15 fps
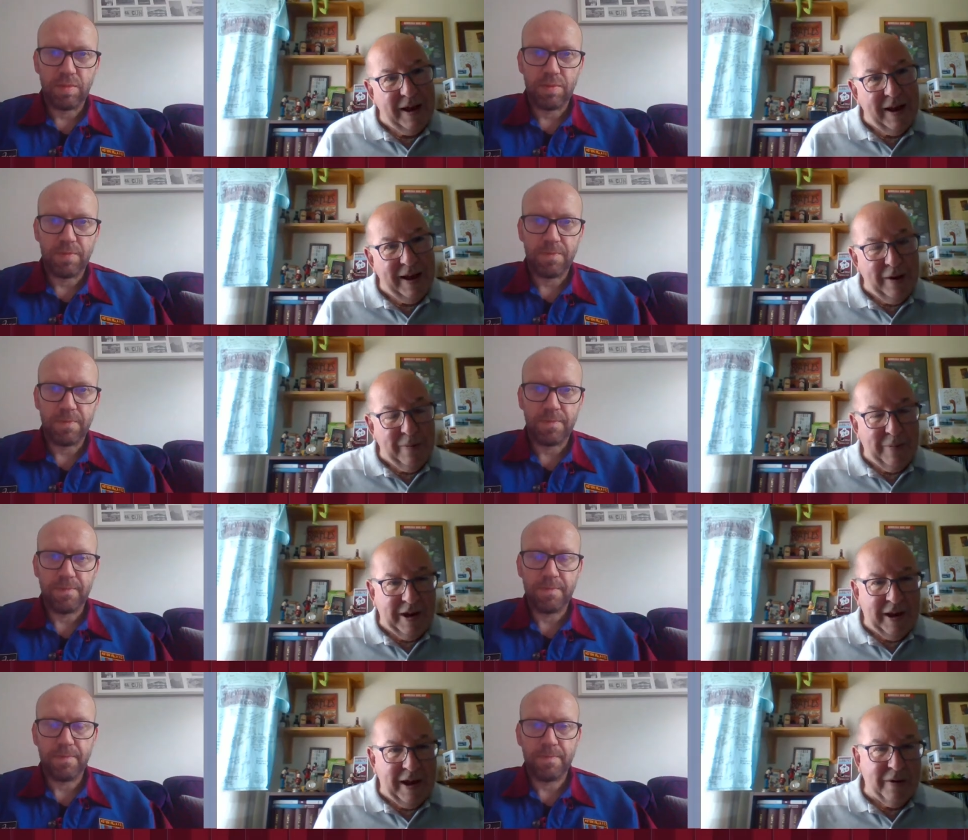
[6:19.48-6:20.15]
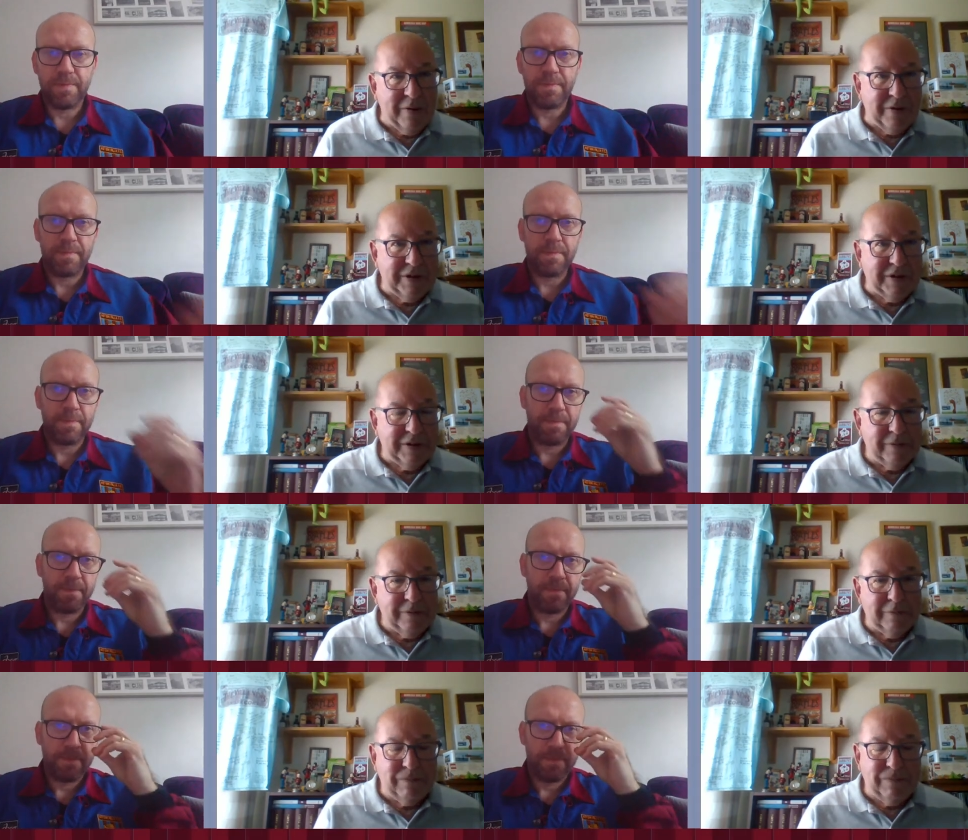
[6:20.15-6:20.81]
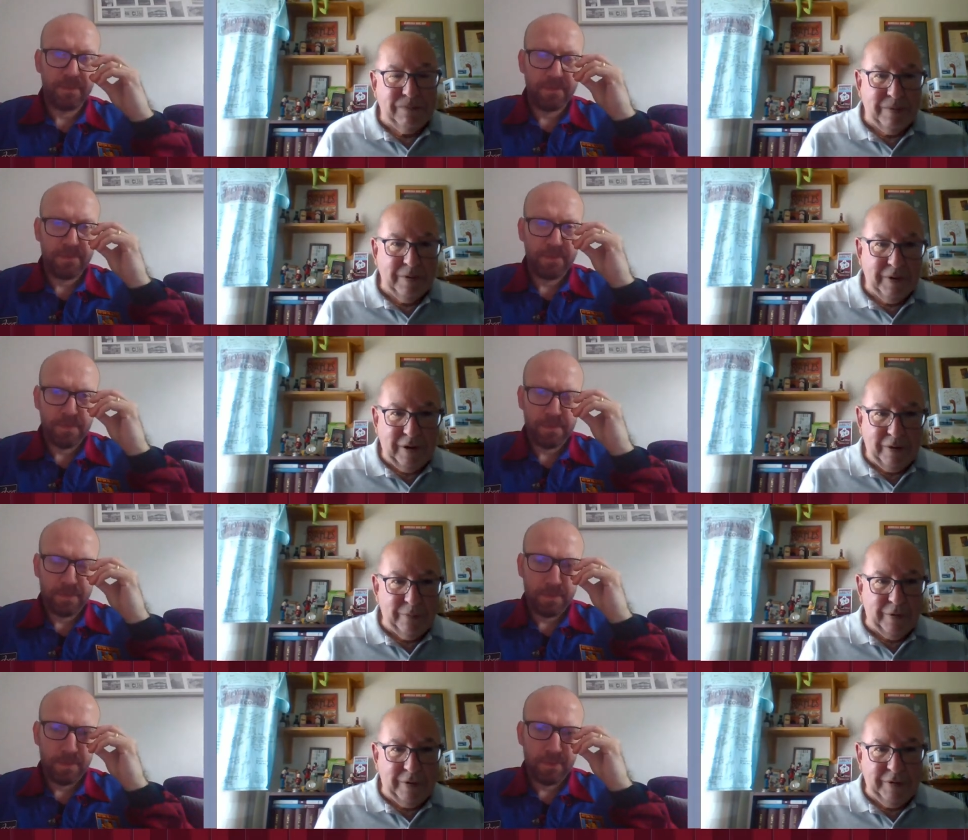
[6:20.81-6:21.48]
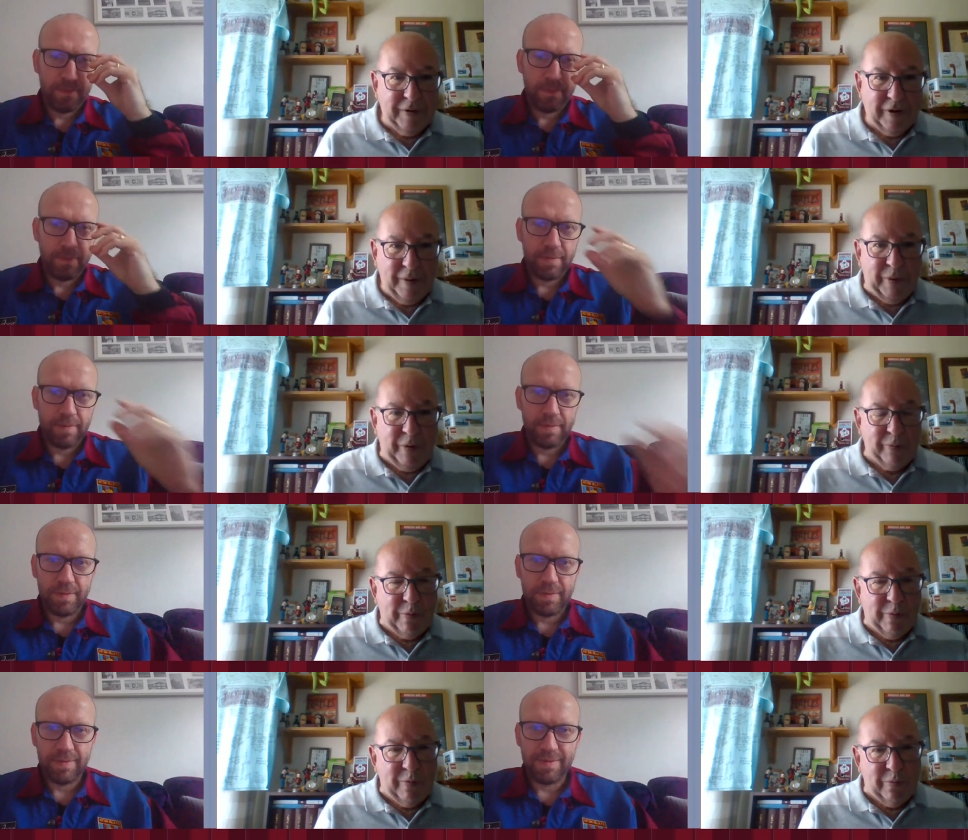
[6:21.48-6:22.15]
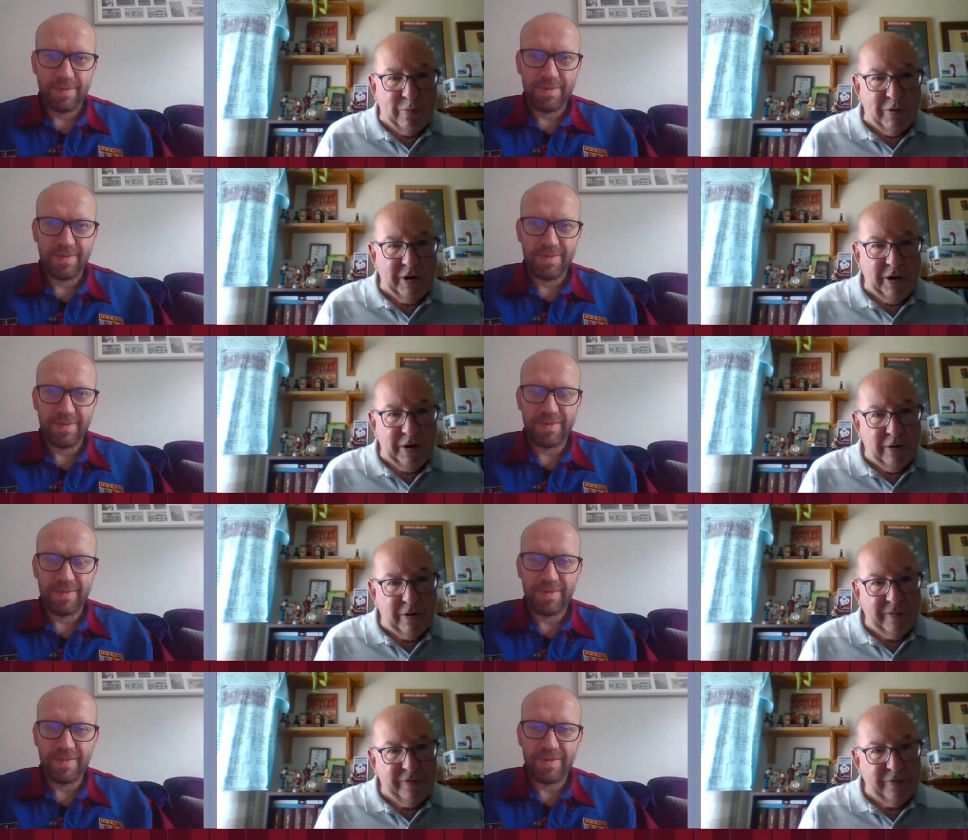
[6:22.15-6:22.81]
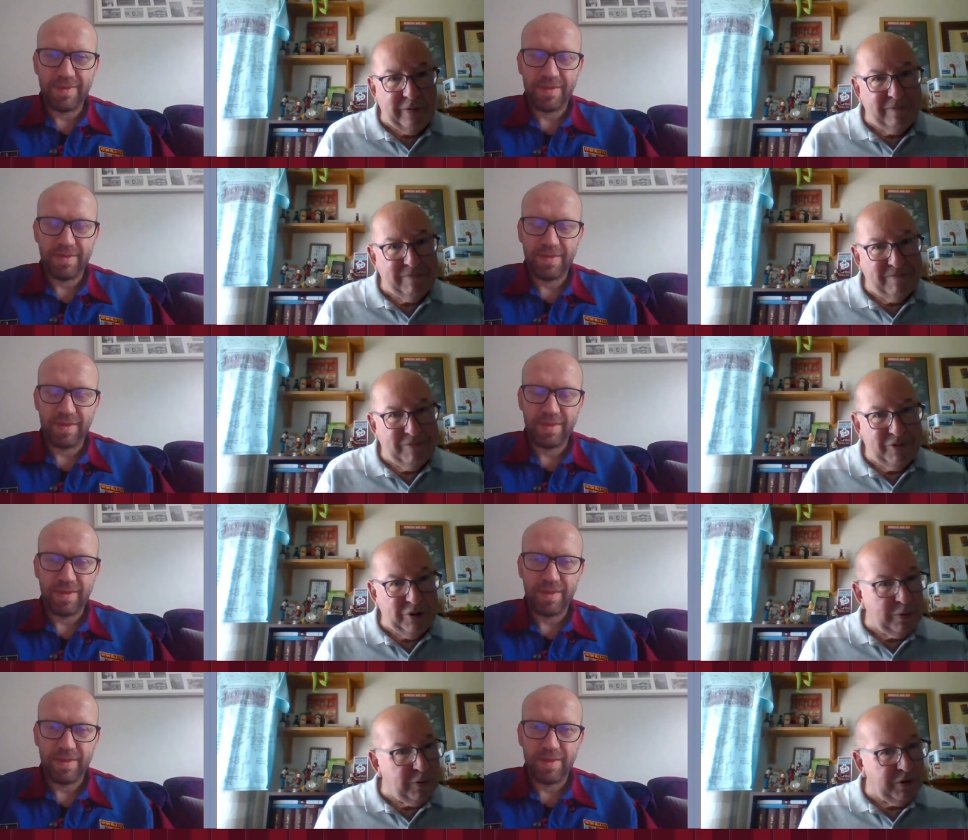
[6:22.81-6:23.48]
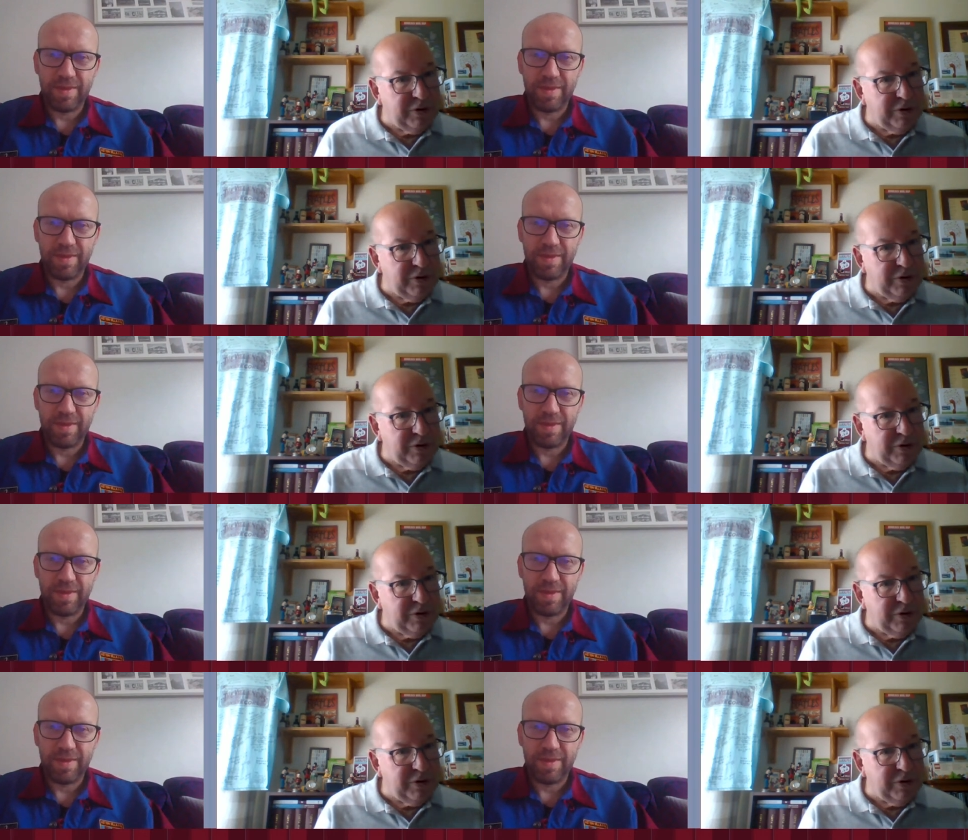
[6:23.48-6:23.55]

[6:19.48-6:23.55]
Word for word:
Speaker 1: How many hours? Oof! I, oh, I bet we were working on it for two or